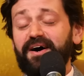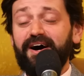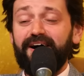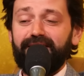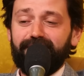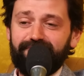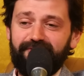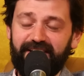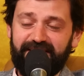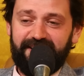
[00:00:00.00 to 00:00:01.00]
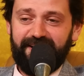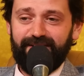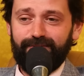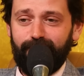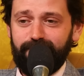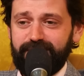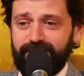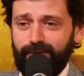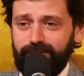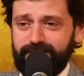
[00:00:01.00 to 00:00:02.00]
Oh fucking hell! What are we
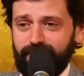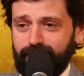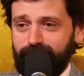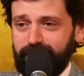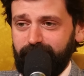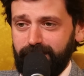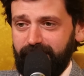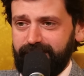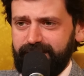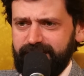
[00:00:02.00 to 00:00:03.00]
on about?